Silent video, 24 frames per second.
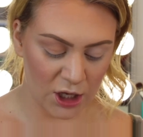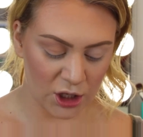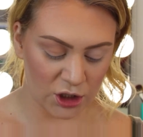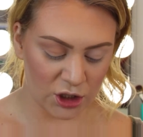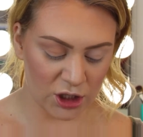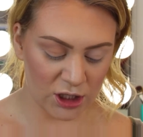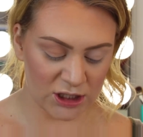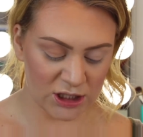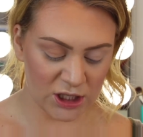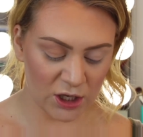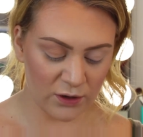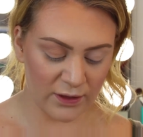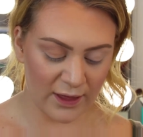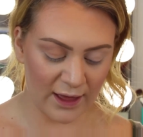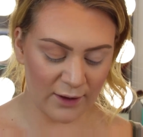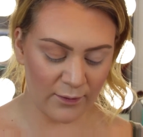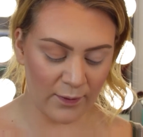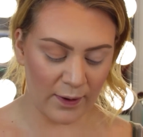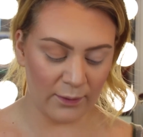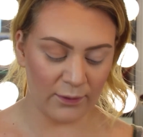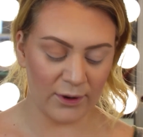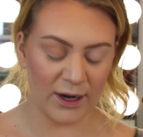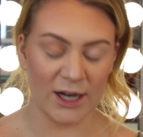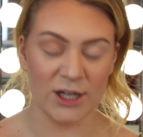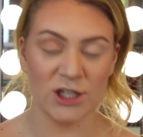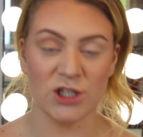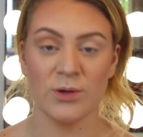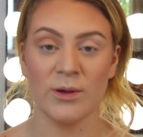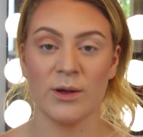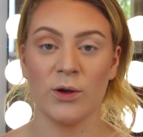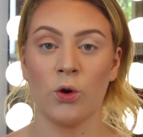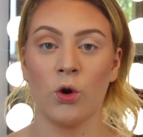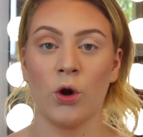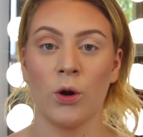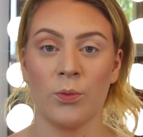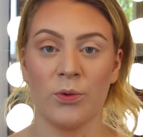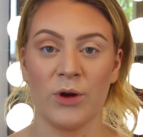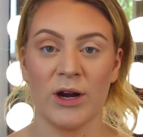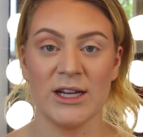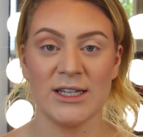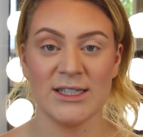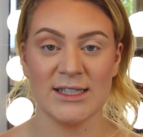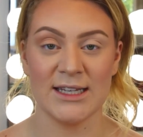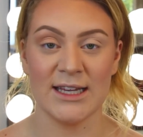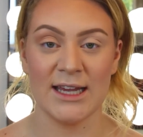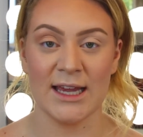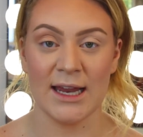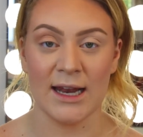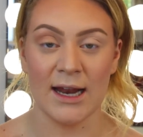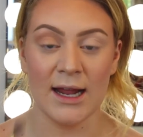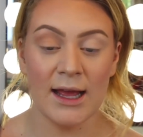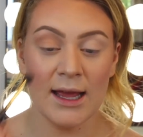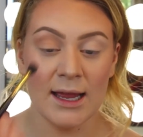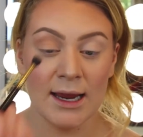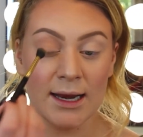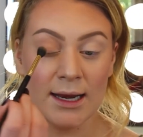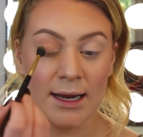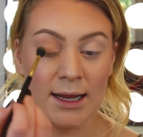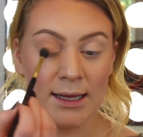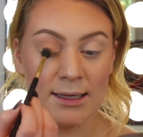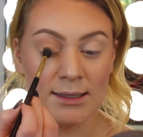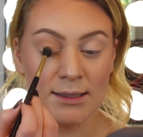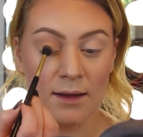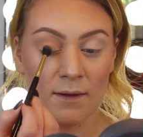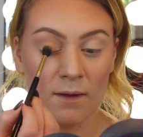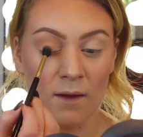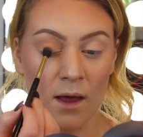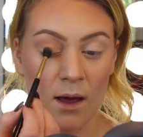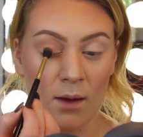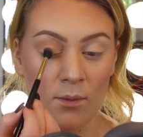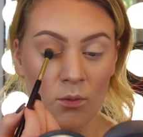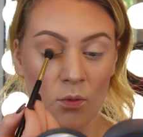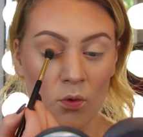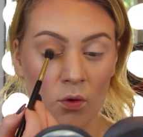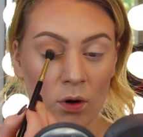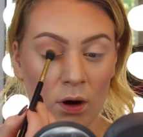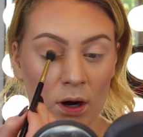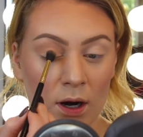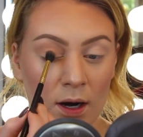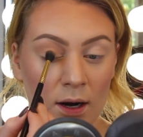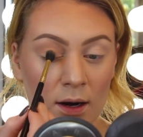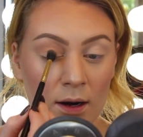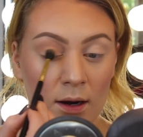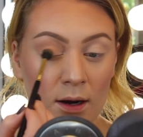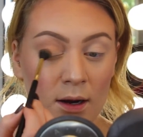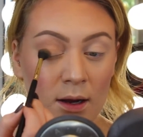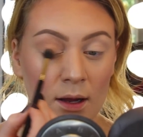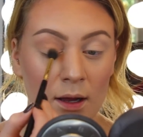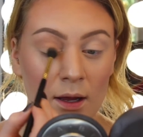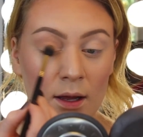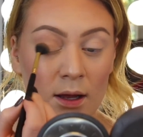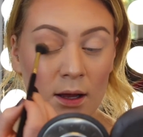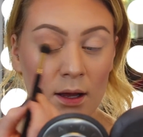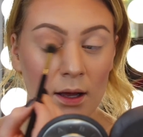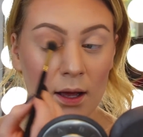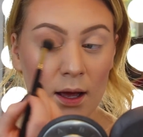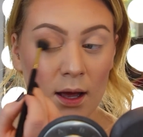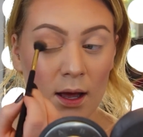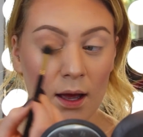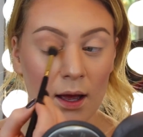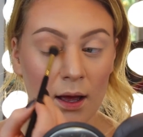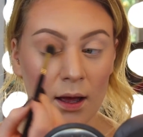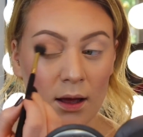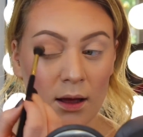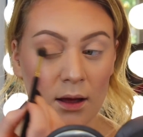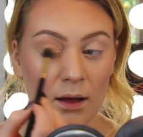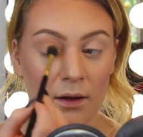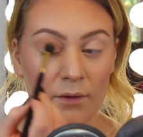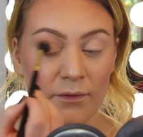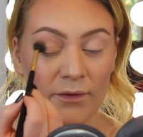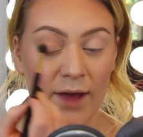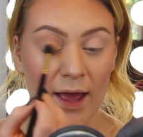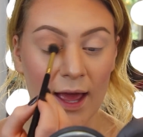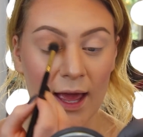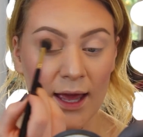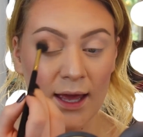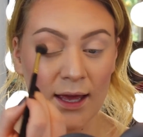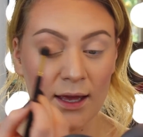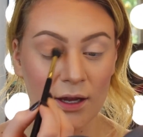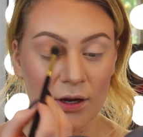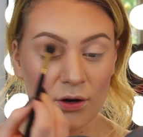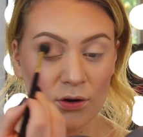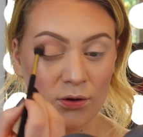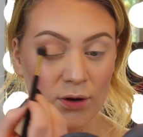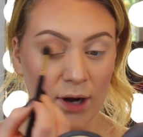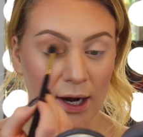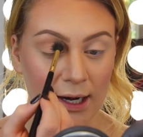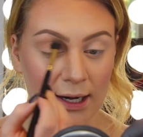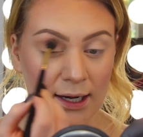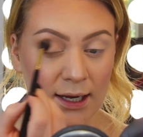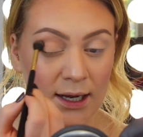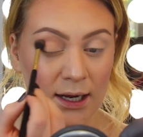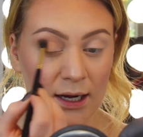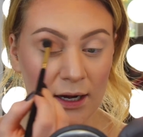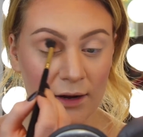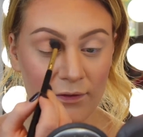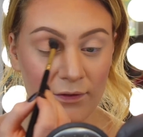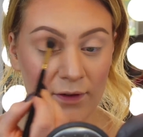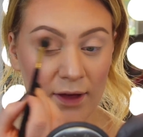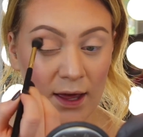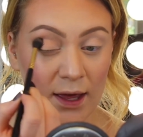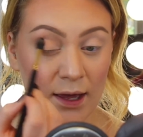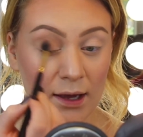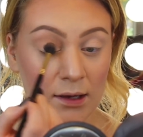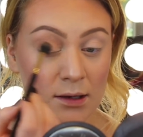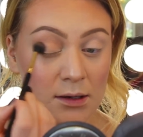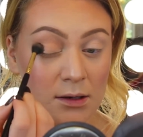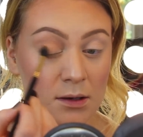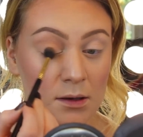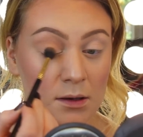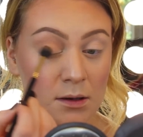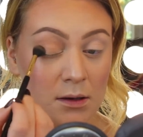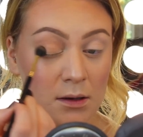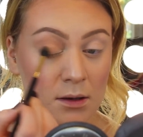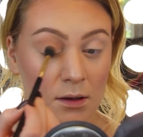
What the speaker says: Just so that way when I do incorporate Sienna, it is a lot more of a gradient effect.